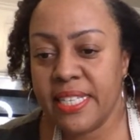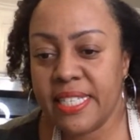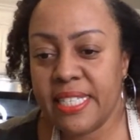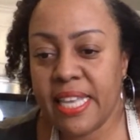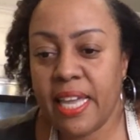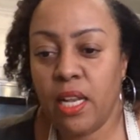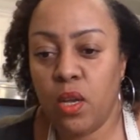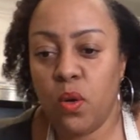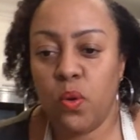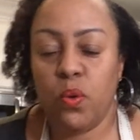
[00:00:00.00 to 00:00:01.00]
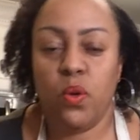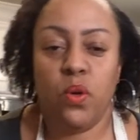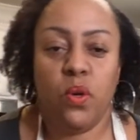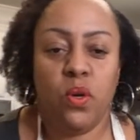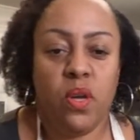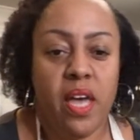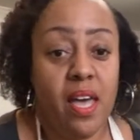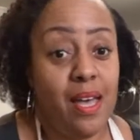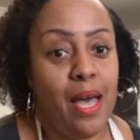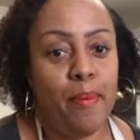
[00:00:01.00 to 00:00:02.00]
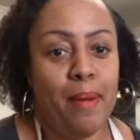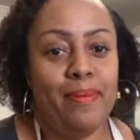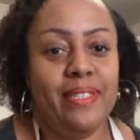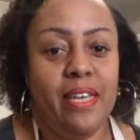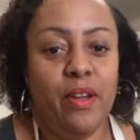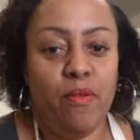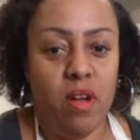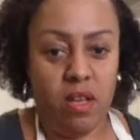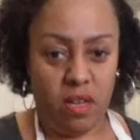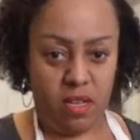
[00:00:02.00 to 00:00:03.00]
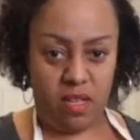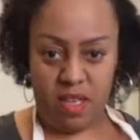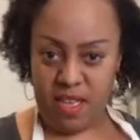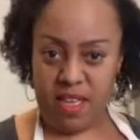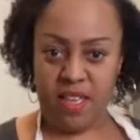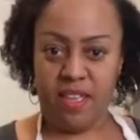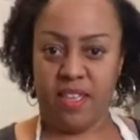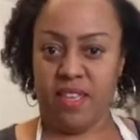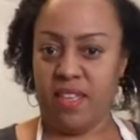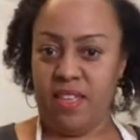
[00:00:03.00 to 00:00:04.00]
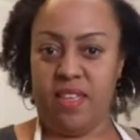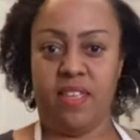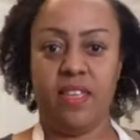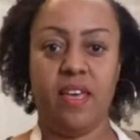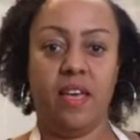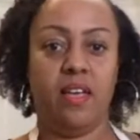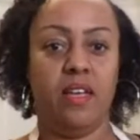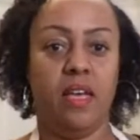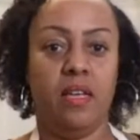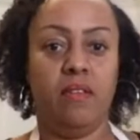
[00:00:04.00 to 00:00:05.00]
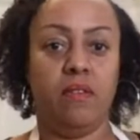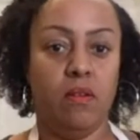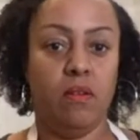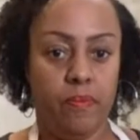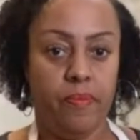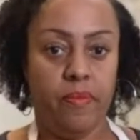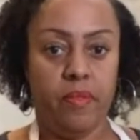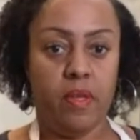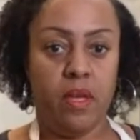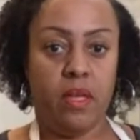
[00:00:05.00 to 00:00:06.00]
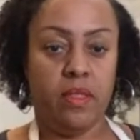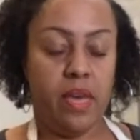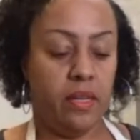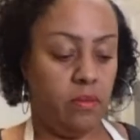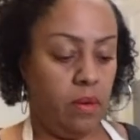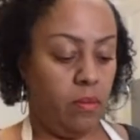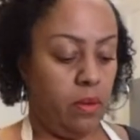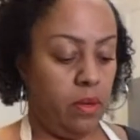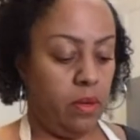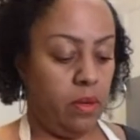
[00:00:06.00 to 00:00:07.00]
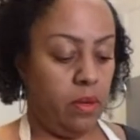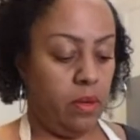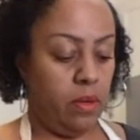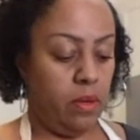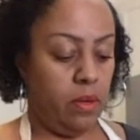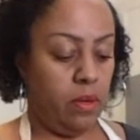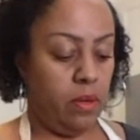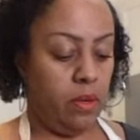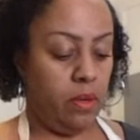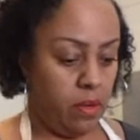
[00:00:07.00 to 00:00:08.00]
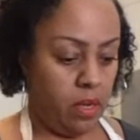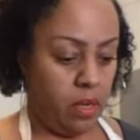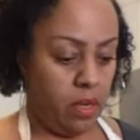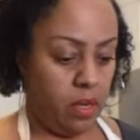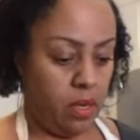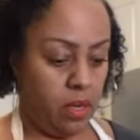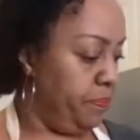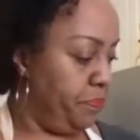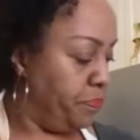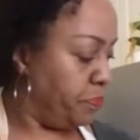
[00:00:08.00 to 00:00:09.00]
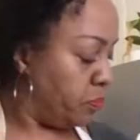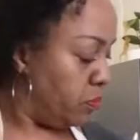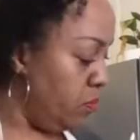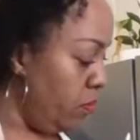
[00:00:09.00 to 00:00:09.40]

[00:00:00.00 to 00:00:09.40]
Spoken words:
Ceylon. I probably said it wrong. Yeah, so that is what we're doing here. And